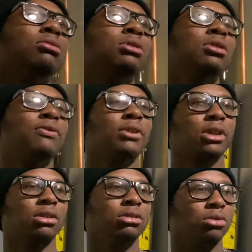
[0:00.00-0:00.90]
what the fuck
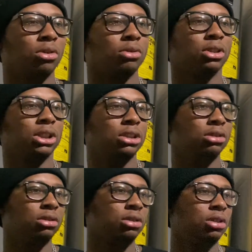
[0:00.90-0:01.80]
else do I want to do?
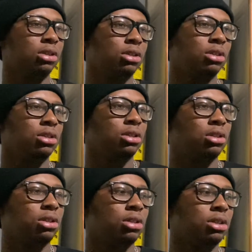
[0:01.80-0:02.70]

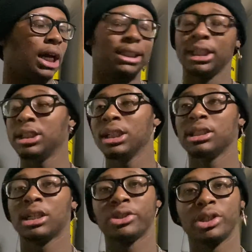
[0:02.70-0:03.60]
I think
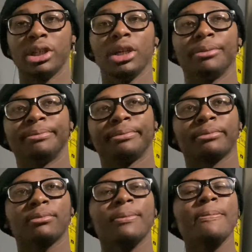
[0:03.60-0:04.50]
that's actually it.
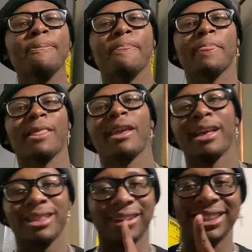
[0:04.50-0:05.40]

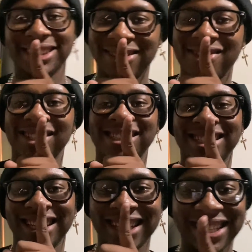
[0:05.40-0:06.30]
Now let's go on
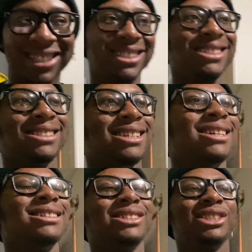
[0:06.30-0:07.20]
to the engine.
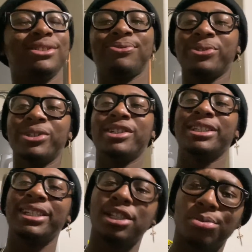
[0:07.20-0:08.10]
Just for
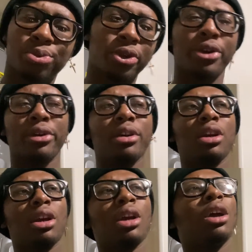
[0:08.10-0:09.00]
temporary,
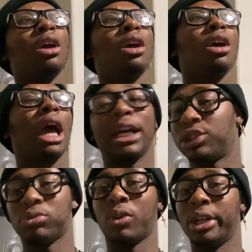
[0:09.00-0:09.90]
I
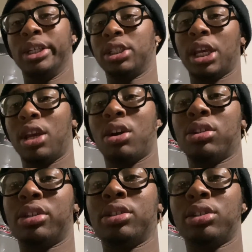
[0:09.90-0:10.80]
just want an intake
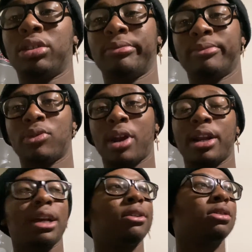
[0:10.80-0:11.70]
on there right
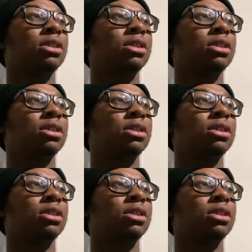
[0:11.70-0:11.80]
now.